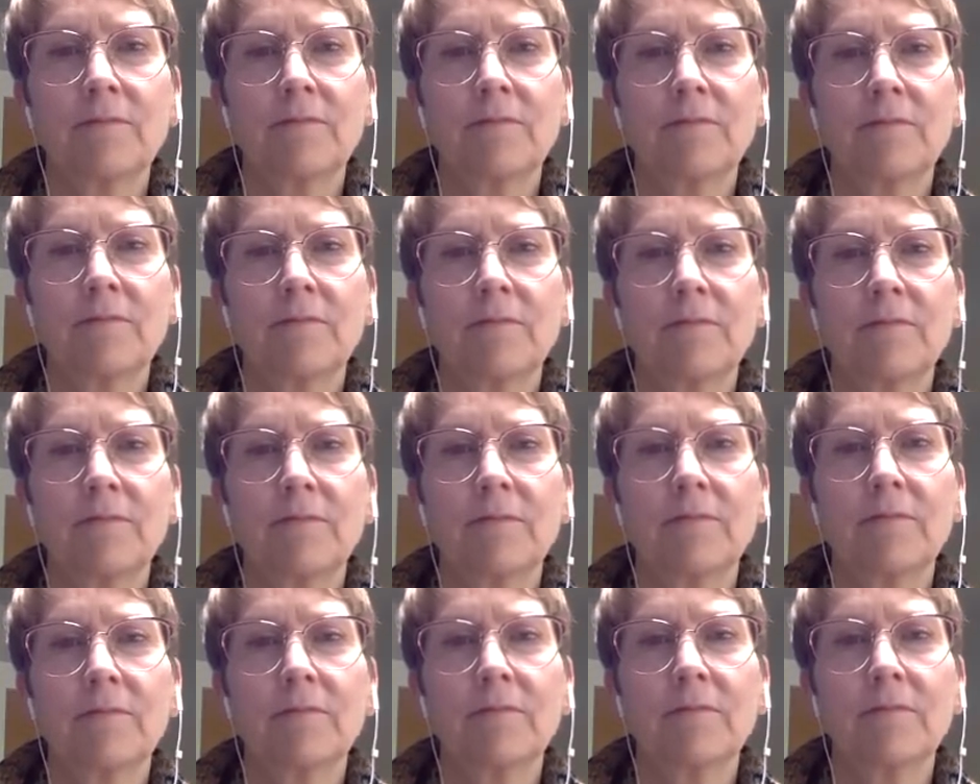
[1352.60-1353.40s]

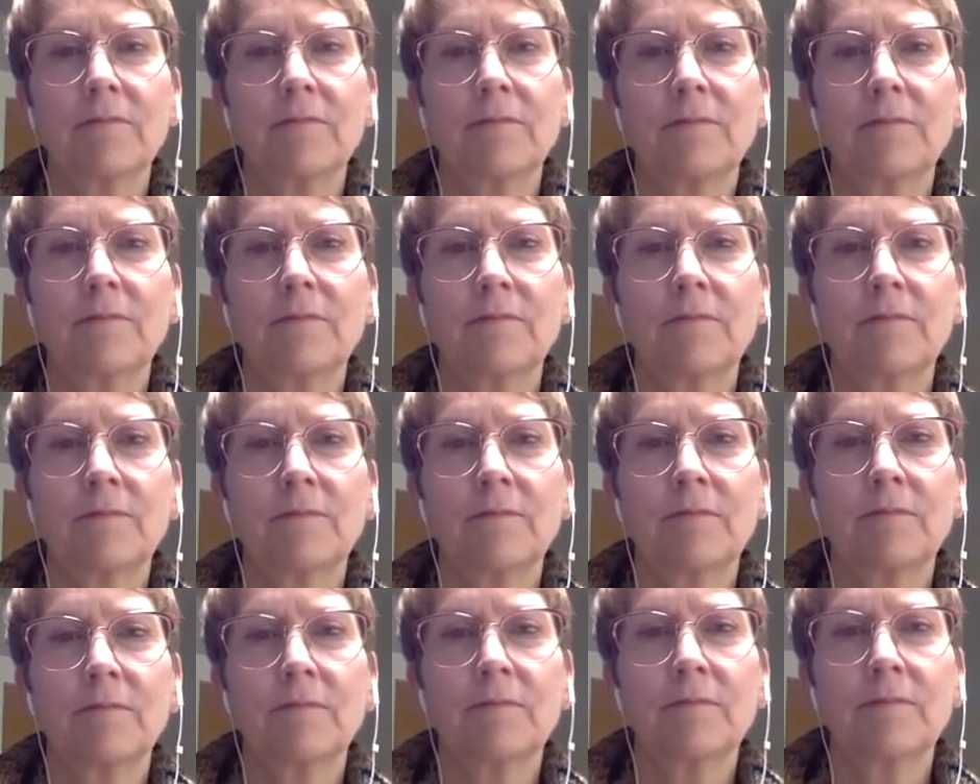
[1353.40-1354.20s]

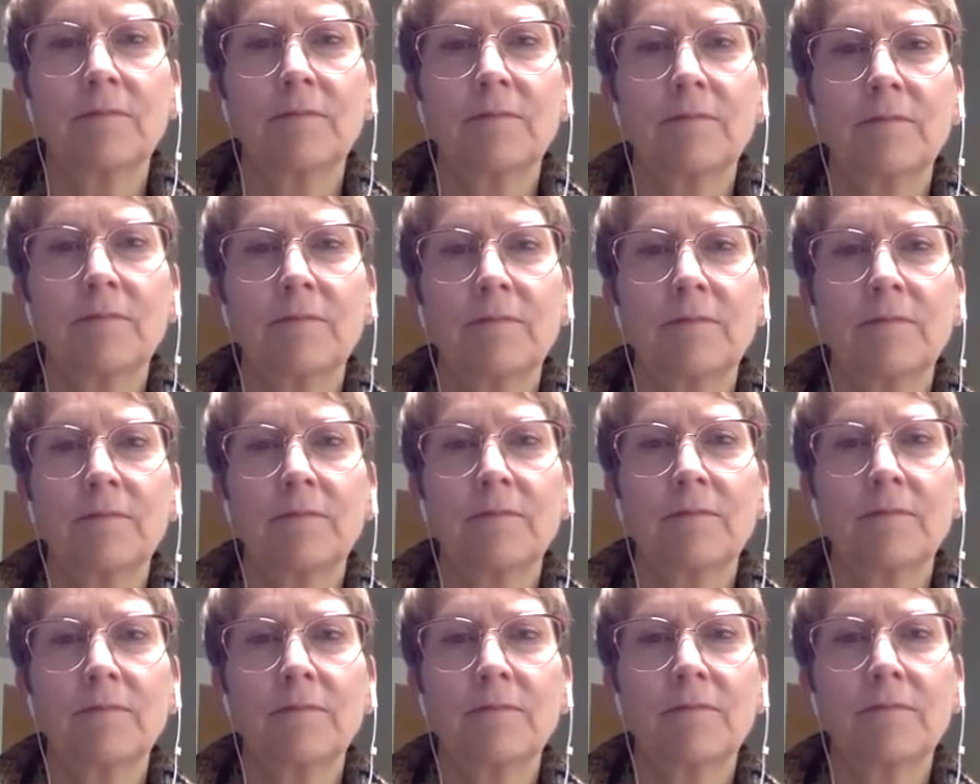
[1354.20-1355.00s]

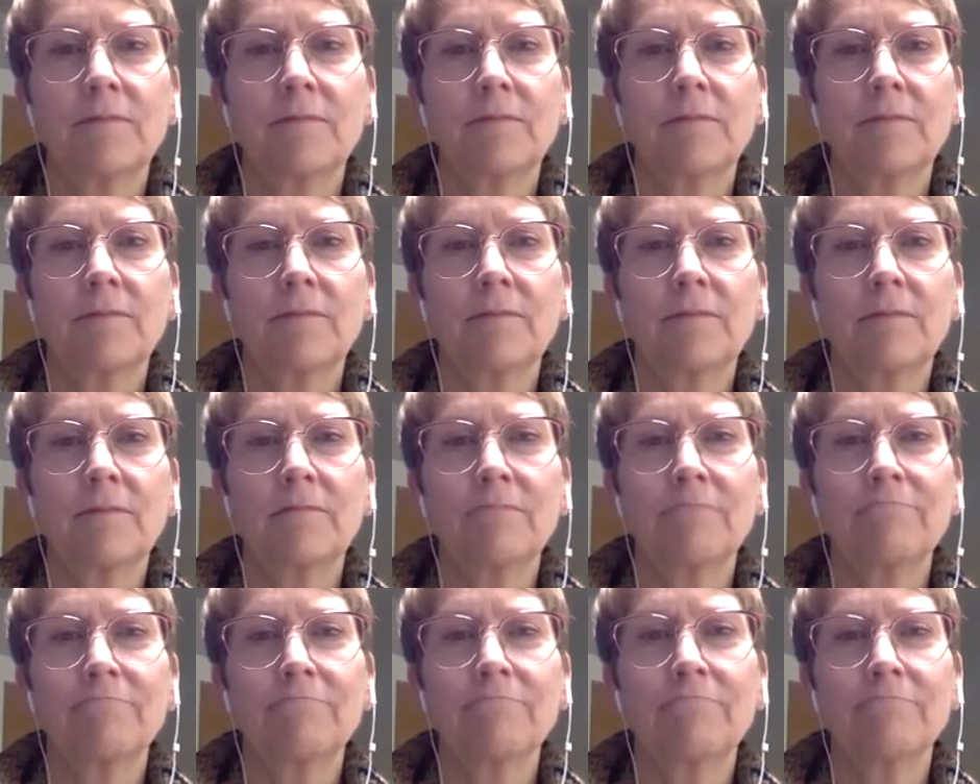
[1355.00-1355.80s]

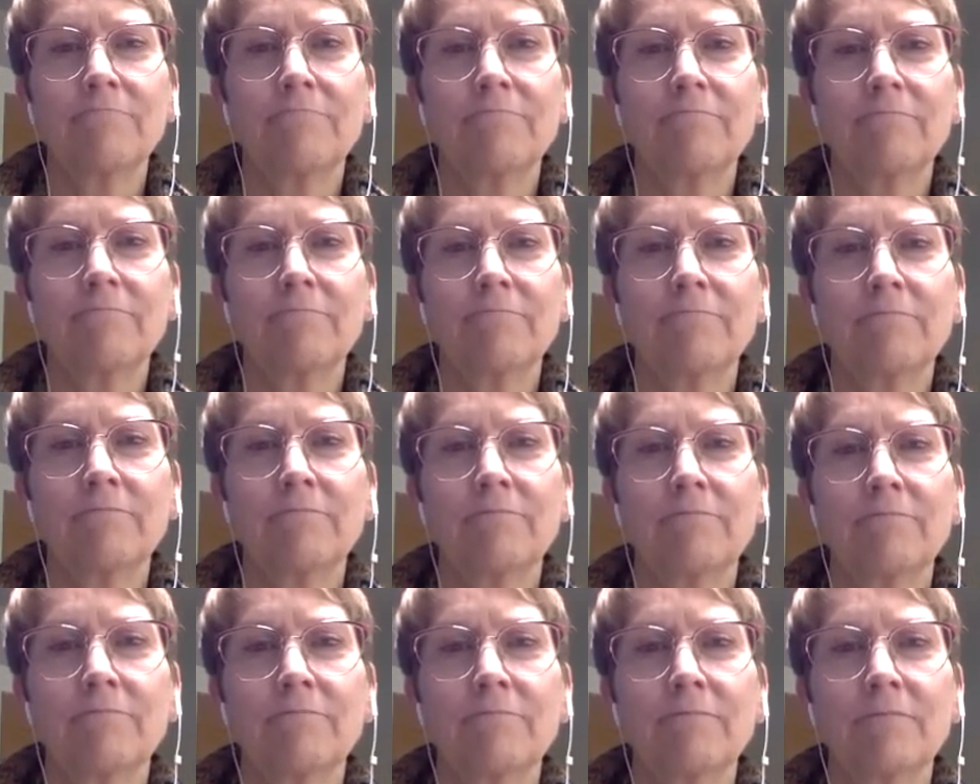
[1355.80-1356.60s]

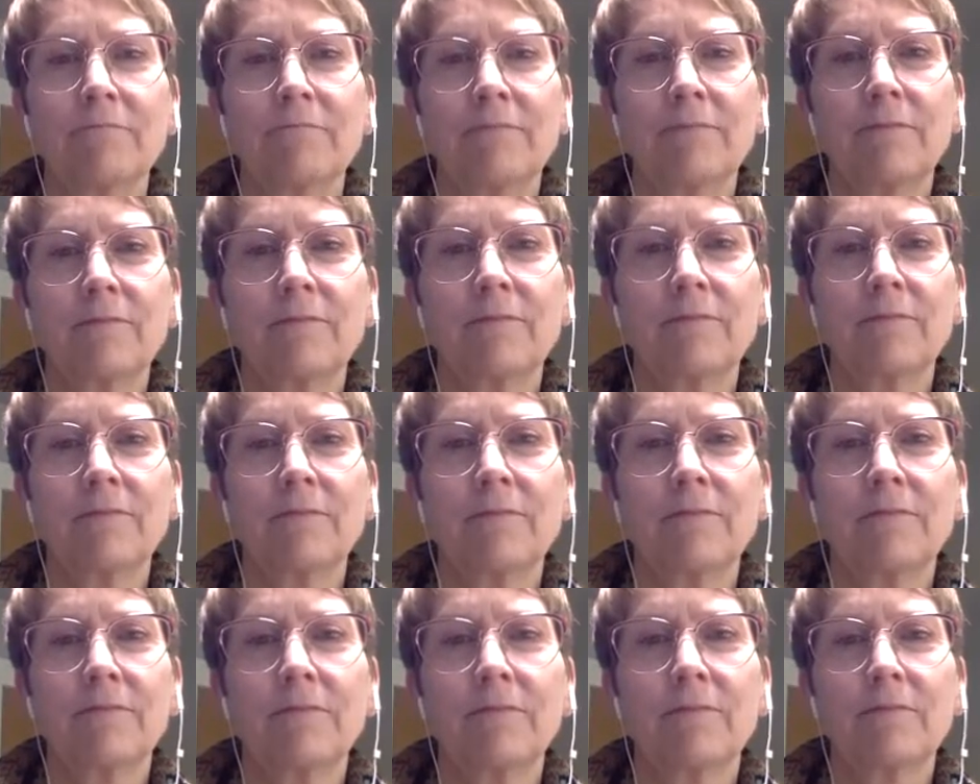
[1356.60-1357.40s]

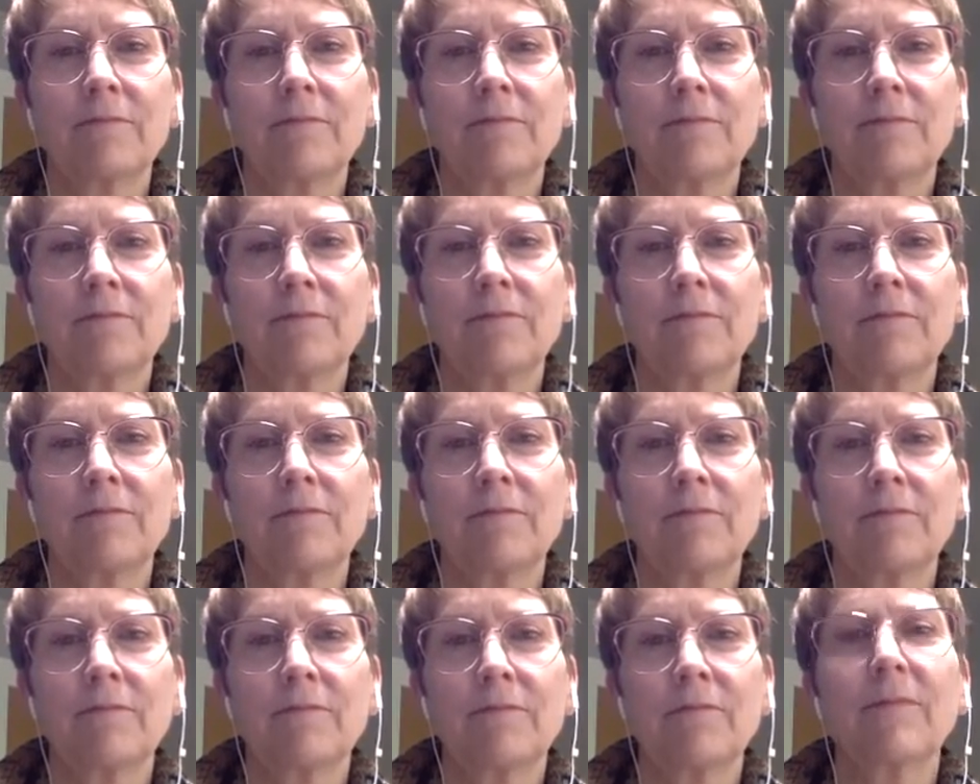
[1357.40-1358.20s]

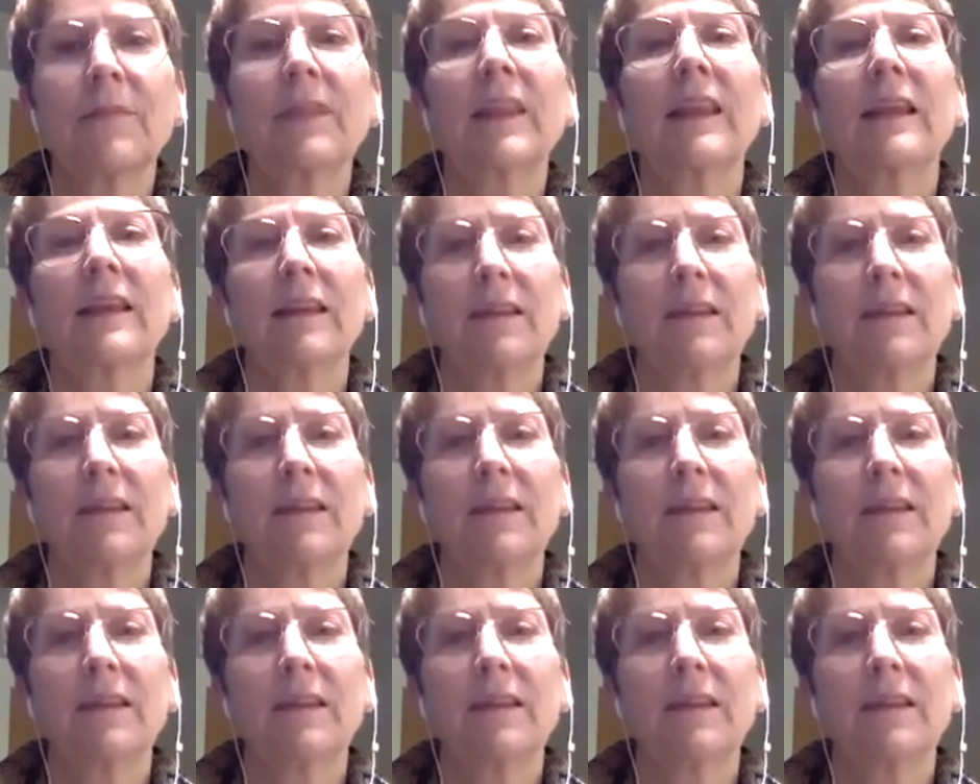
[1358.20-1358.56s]
(silent)